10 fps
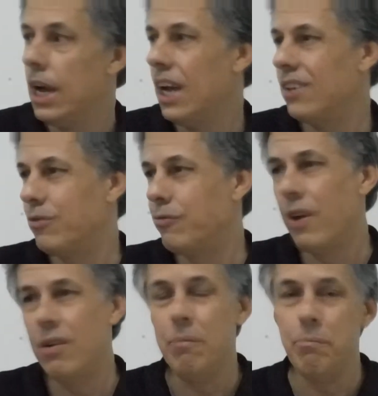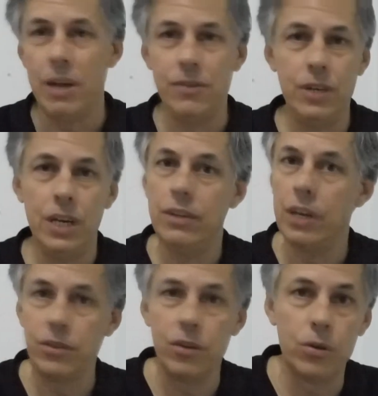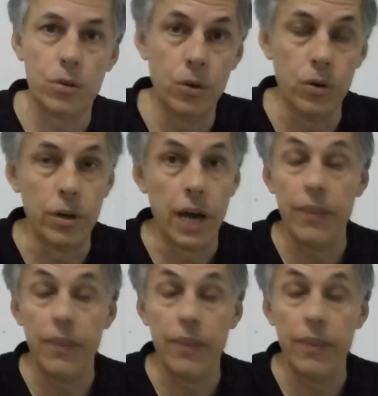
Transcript: It's very messy, doesn't look good.